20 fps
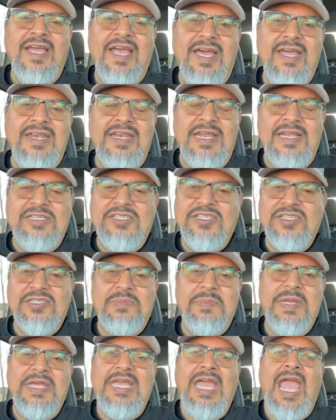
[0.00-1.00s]
And it
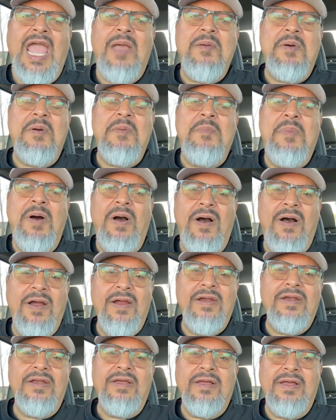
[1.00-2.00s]
just became a
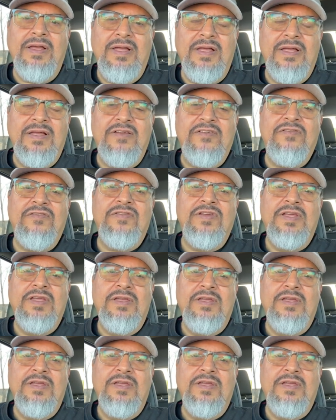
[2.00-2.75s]
part of